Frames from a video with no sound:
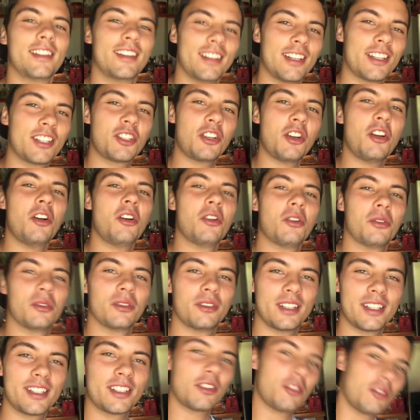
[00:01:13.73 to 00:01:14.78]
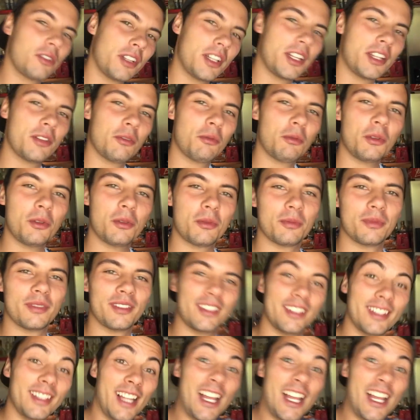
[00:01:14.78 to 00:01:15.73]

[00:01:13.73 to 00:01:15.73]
Let's go. Let's go clean the room.